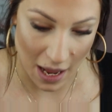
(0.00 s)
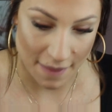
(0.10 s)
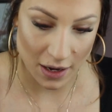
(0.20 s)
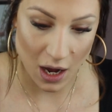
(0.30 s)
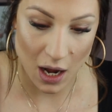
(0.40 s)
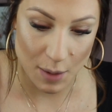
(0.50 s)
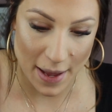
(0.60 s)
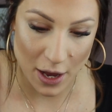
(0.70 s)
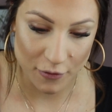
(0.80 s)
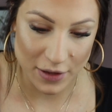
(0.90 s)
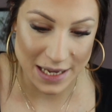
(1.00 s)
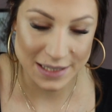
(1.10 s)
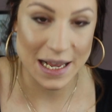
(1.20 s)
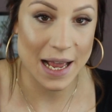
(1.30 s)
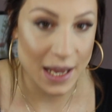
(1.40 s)
And the colour payoff
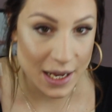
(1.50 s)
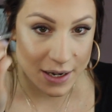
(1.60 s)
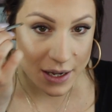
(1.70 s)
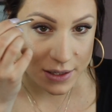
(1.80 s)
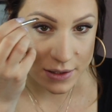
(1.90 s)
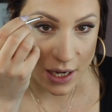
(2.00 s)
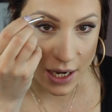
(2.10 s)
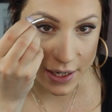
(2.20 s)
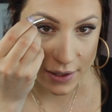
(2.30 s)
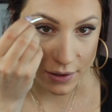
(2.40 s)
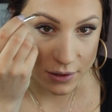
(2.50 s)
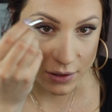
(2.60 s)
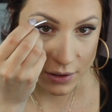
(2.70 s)
is insane.